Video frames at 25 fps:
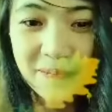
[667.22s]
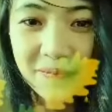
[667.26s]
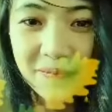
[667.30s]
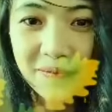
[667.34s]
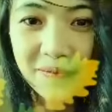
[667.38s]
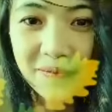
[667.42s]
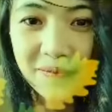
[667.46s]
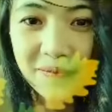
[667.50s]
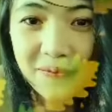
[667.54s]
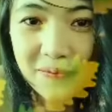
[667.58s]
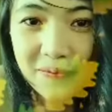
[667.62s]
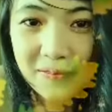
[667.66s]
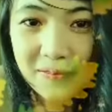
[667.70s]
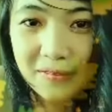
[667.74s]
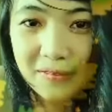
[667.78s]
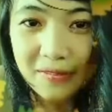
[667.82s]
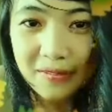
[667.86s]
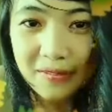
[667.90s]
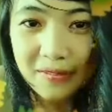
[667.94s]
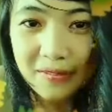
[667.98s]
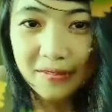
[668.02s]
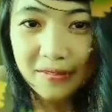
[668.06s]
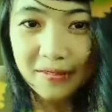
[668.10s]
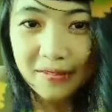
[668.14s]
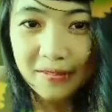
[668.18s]
I, I told
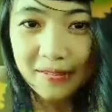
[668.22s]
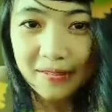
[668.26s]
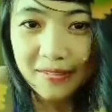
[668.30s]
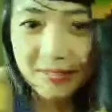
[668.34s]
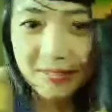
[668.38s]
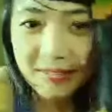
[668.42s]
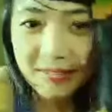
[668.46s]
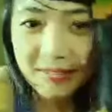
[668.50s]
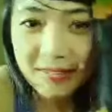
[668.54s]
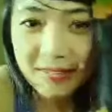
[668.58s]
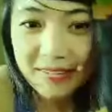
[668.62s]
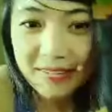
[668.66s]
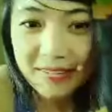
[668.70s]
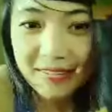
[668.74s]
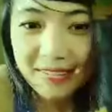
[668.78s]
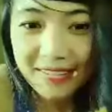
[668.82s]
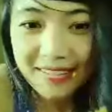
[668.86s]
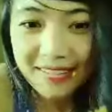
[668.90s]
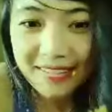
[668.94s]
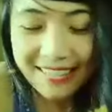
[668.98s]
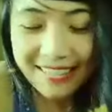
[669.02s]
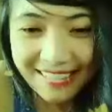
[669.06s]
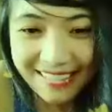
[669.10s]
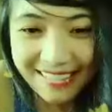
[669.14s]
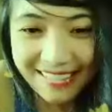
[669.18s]
myself, well, I can
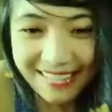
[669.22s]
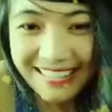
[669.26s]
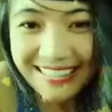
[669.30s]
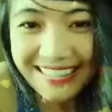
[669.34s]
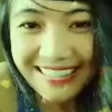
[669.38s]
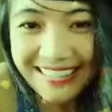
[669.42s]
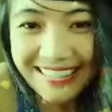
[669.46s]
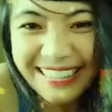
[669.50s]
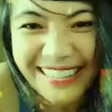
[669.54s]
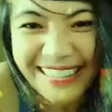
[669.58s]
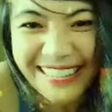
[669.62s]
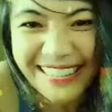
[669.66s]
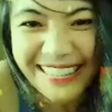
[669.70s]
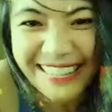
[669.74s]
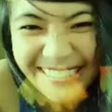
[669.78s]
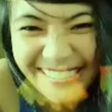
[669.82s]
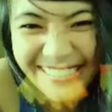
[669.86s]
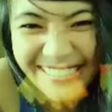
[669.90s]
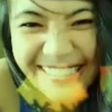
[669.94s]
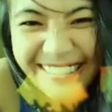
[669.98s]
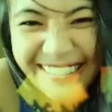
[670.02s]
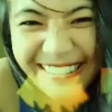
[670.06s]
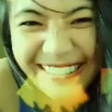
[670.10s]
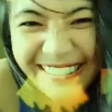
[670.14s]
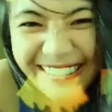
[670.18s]
pass and
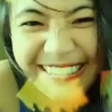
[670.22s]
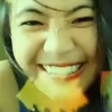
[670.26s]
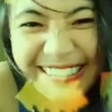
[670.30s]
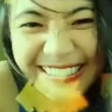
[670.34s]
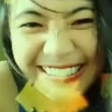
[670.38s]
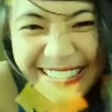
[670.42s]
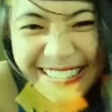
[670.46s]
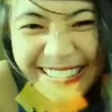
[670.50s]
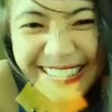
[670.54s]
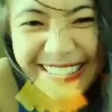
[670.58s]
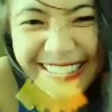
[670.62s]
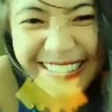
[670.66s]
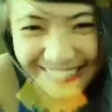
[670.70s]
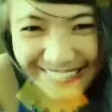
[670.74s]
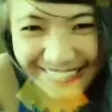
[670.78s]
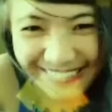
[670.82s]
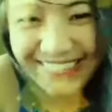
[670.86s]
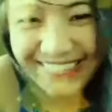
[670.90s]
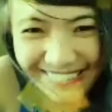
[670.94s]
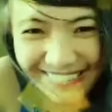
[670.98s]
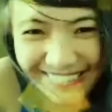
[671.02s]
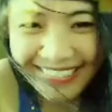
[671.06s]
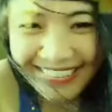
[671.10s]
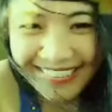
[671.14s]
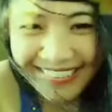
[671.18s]
say
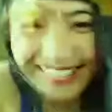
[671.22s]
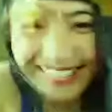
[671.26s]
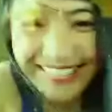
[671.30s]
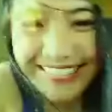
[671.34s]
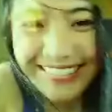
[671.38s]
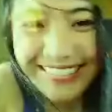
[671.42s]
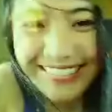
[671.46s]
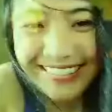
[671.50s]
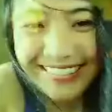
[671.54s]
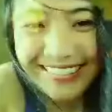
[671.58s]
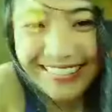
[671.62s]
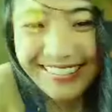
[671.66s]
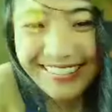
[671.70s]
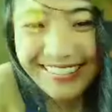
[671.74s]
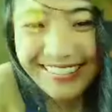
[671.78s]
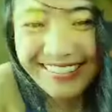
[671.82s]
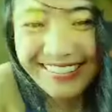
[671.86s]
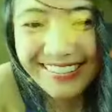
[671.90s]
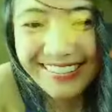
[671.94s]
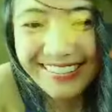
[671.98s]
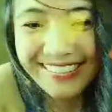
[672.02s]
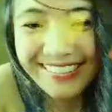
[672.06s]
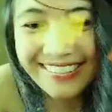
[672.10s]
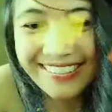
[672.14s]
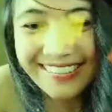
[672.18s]
hello to my
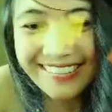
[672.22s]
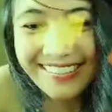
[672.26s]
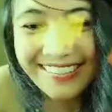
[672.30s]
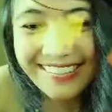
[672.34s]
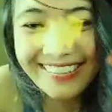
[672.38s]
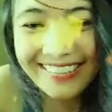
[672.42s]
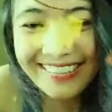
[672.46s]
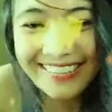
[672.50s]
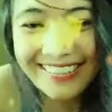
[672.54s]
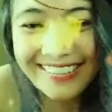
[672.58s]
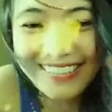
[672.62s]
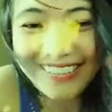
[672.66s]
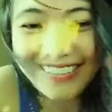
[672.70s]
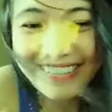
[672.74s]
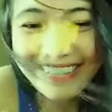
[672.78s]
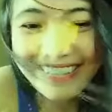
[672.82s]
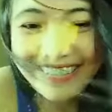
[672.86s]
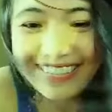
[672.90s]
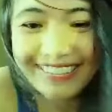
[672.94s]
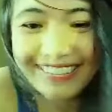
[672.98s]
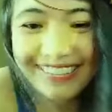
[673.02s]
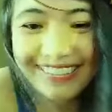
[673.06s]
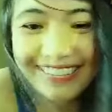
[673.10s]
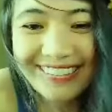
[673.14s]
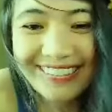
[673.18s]
ex-English
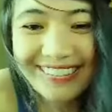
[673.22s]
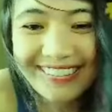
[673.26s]
teacher.